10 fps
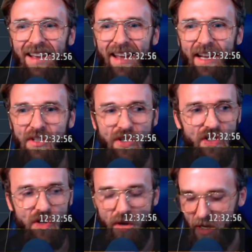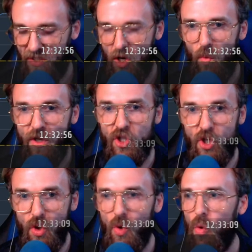And just so you guys know, we
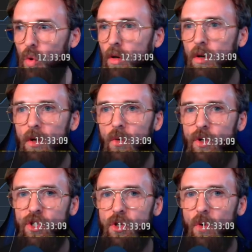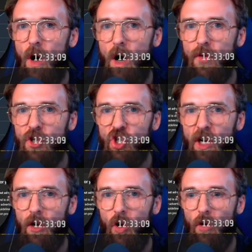do, we do on the
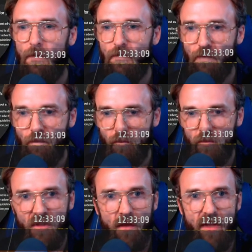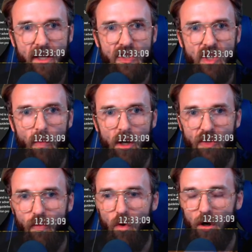channel. Thank you so
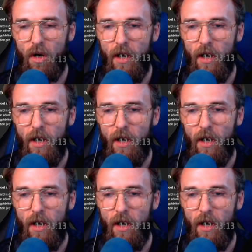much for